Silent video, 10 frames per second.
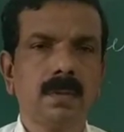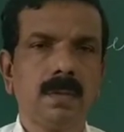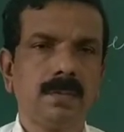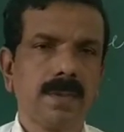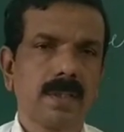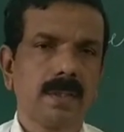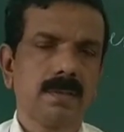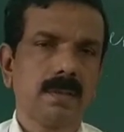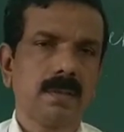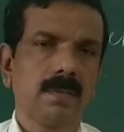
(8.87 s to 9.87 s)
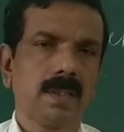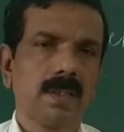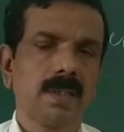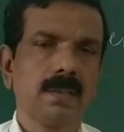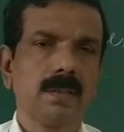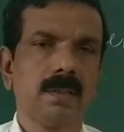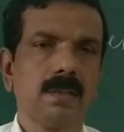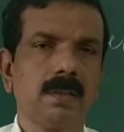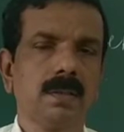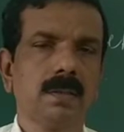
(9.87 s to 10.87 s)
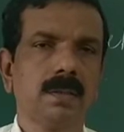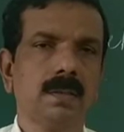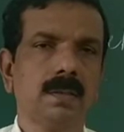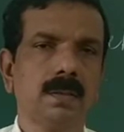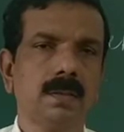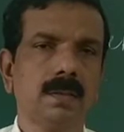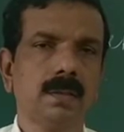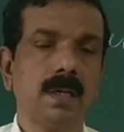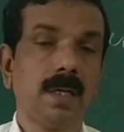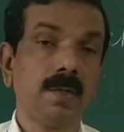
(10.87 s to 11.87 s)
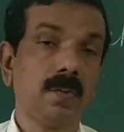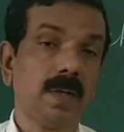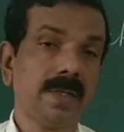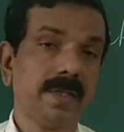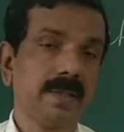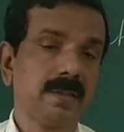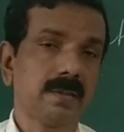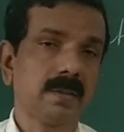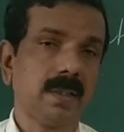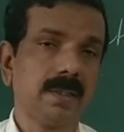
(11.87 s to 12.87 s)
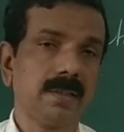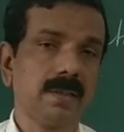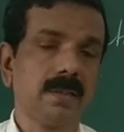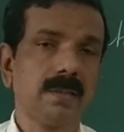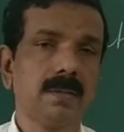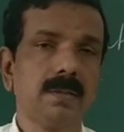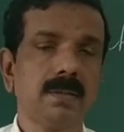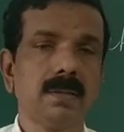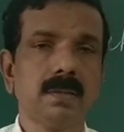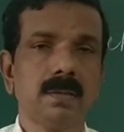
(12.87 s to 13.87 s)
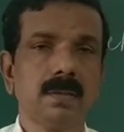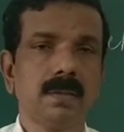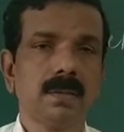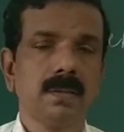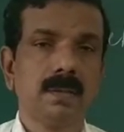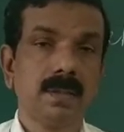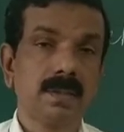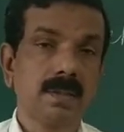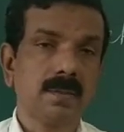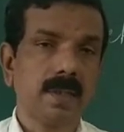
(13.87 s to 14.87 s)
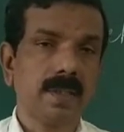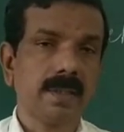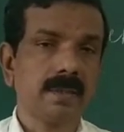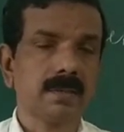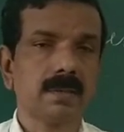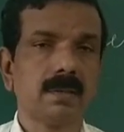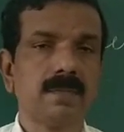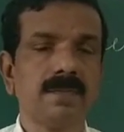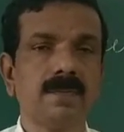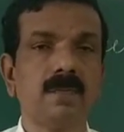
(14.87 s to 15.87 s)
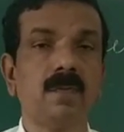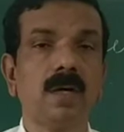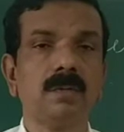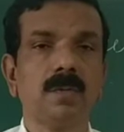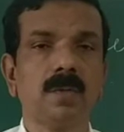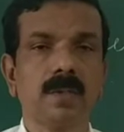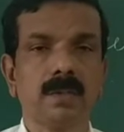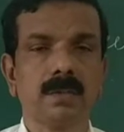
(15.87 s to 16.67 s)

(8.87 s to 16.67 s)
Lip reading: now we consider what are the advantages and disadvantages of VAR model.